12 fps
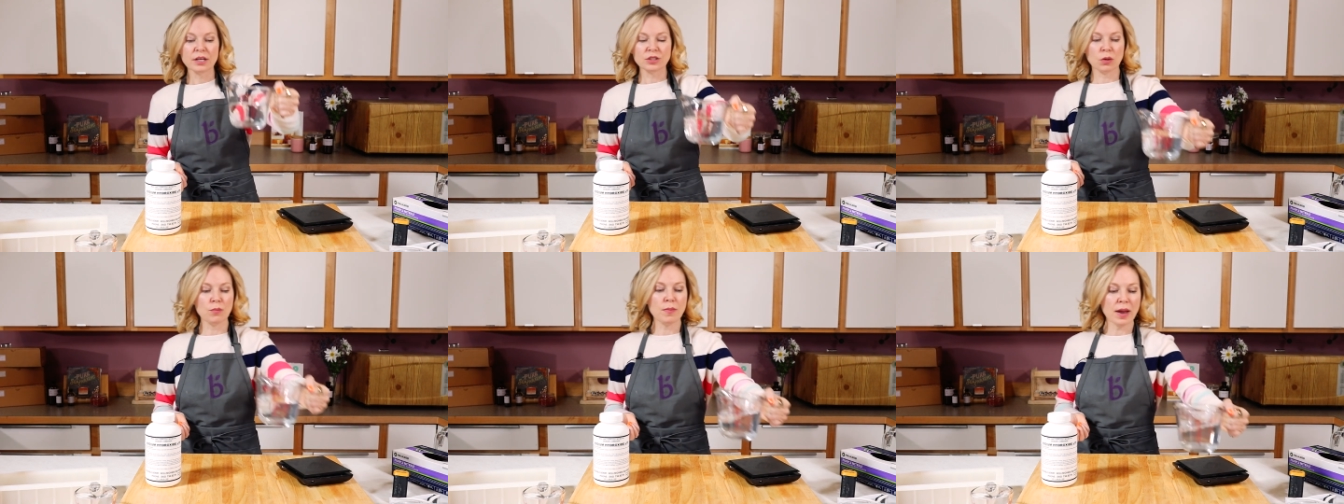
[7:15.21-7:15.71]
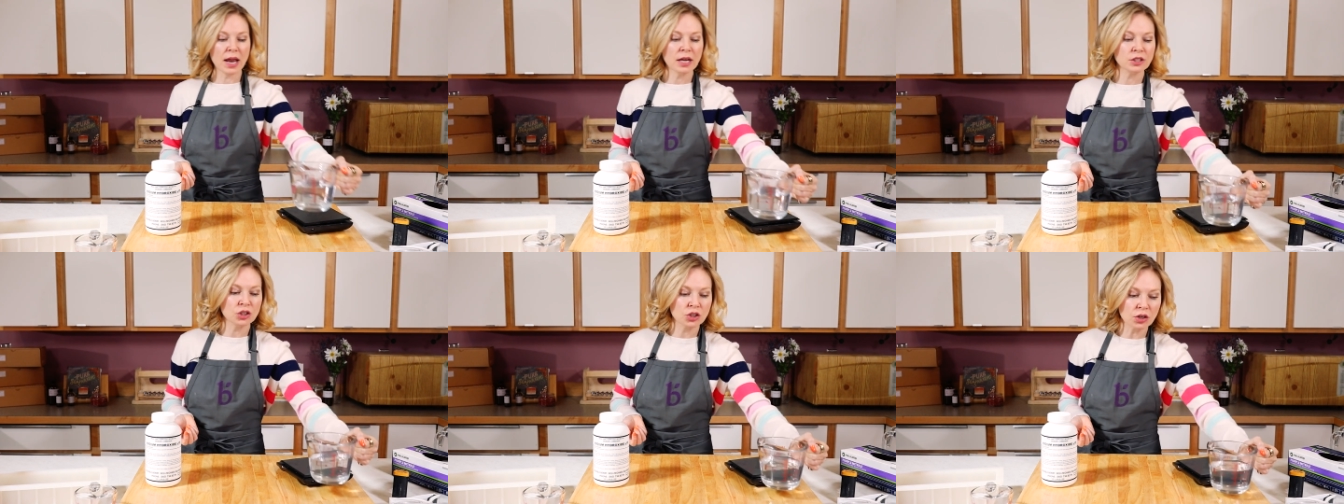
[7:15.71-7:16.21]
So
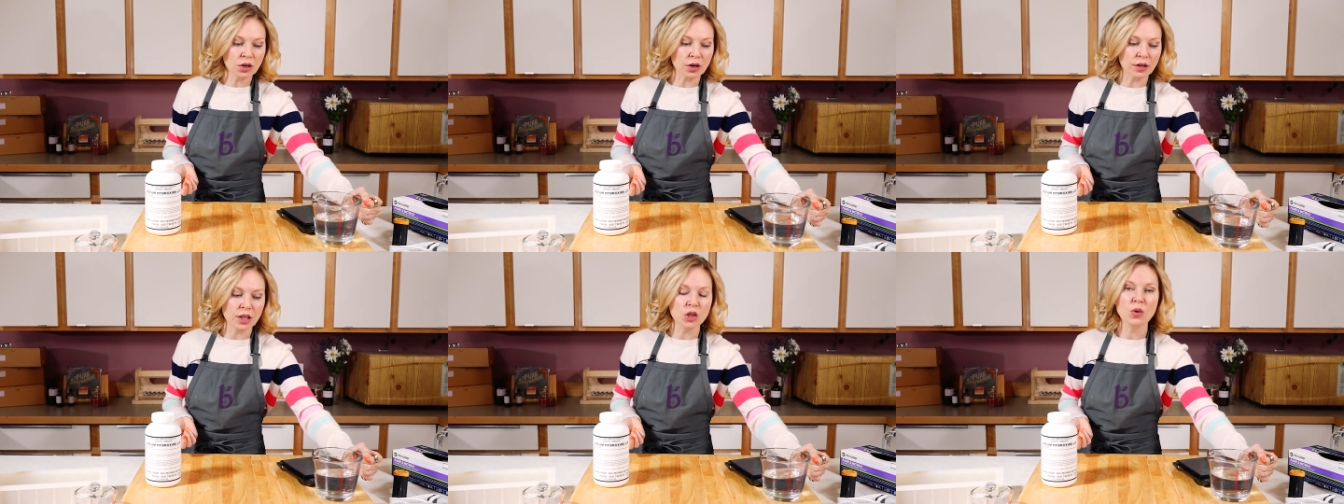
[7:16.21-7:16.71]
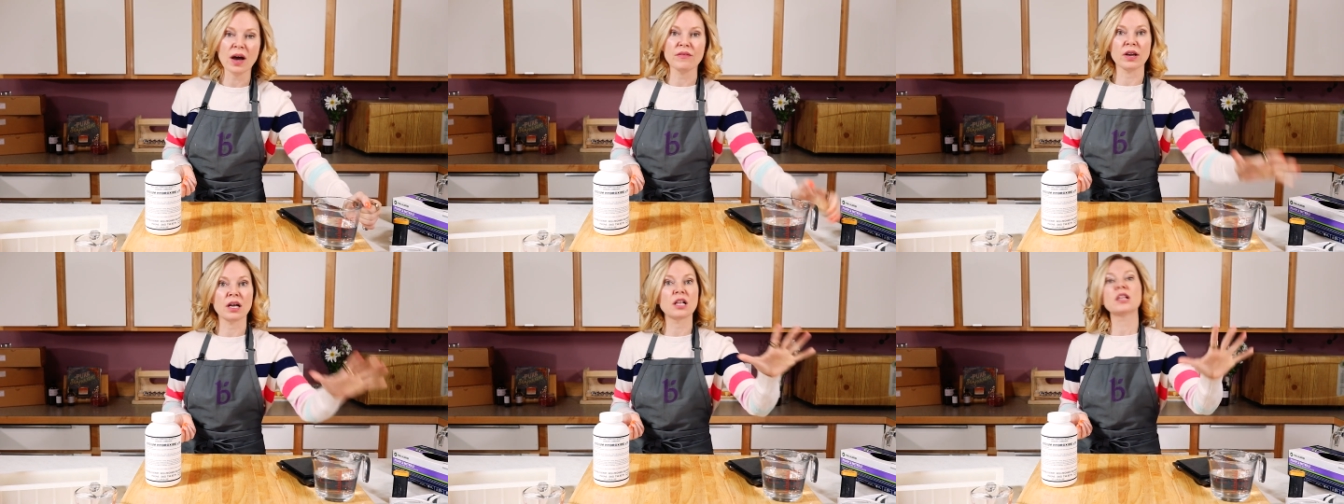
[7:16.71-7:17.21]
make sure that you
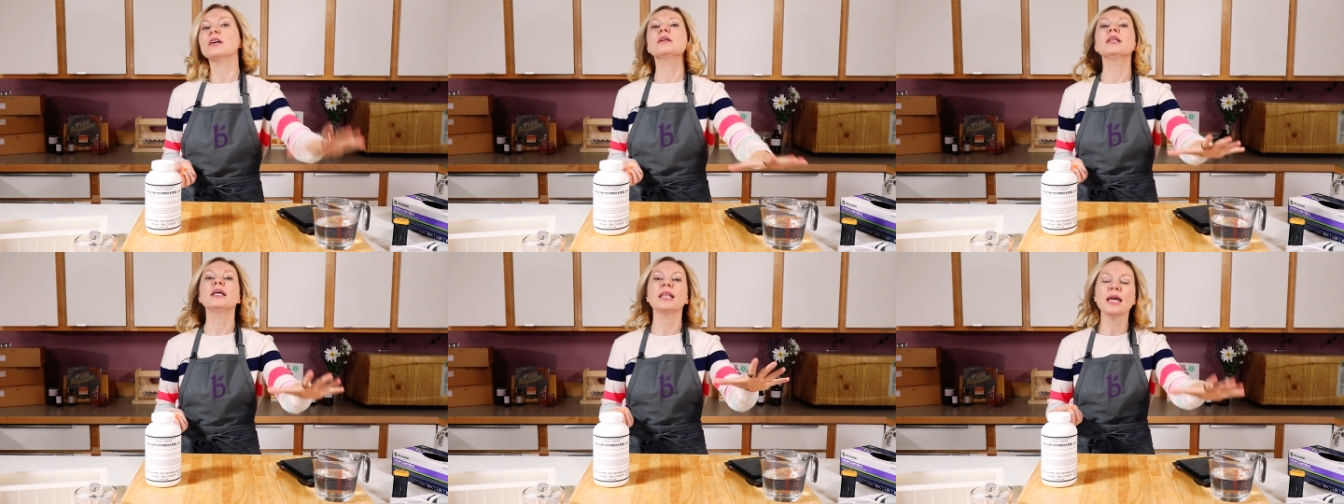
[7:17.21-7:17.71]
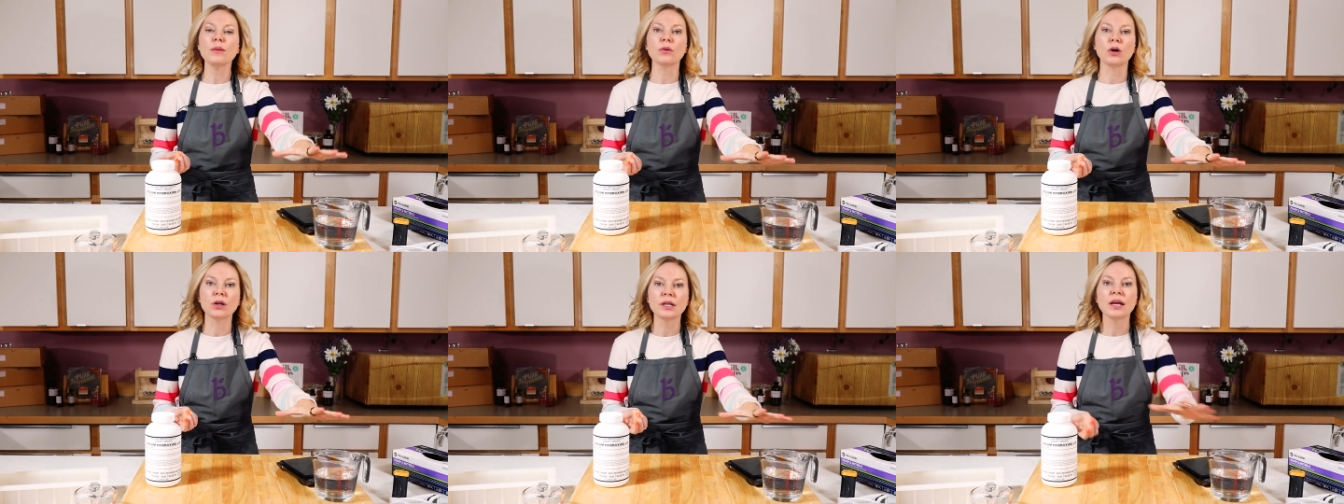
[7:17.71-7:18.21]
have it clearly
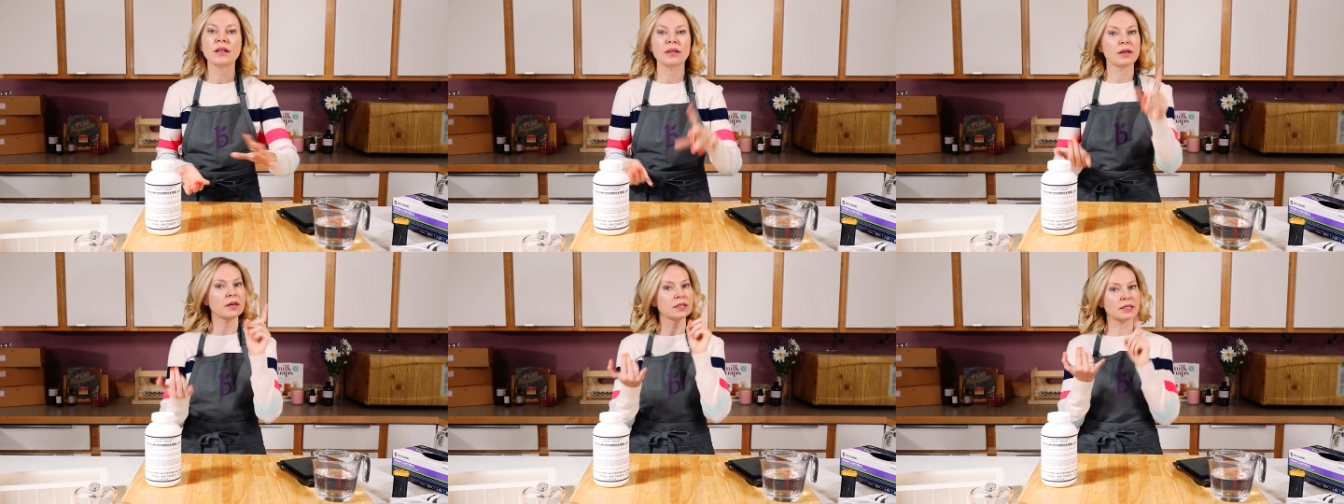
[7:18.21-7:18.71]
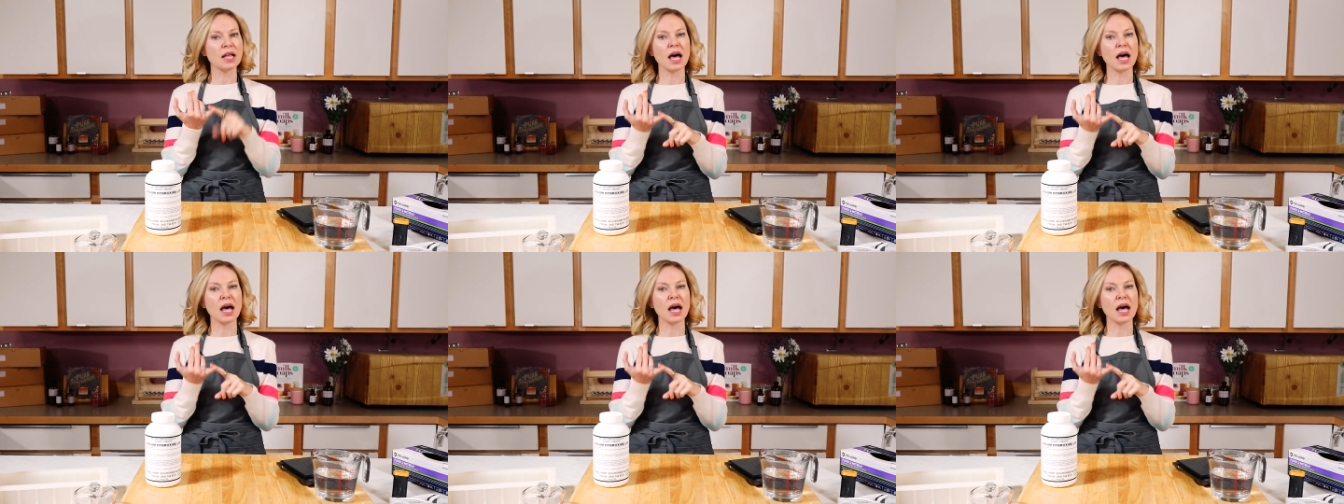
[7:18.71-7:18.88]
labeled that it is